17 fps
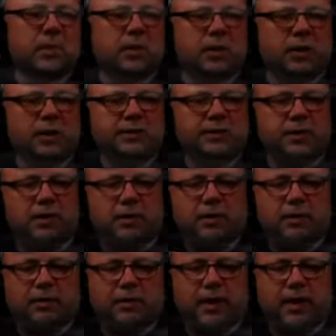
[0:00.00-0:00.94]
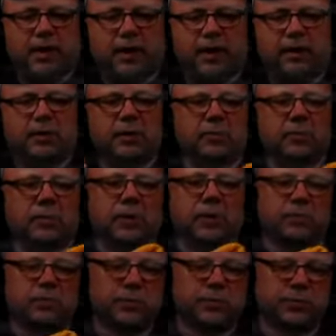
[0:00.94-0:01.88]
That's a lot of ink that we
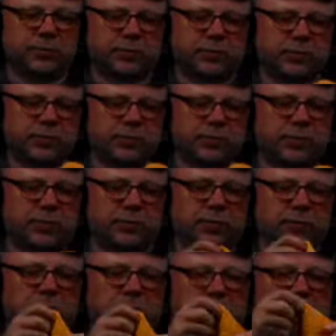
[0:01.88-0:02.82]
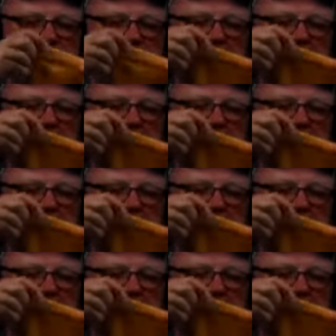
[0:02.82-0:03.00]
have used. Yeah.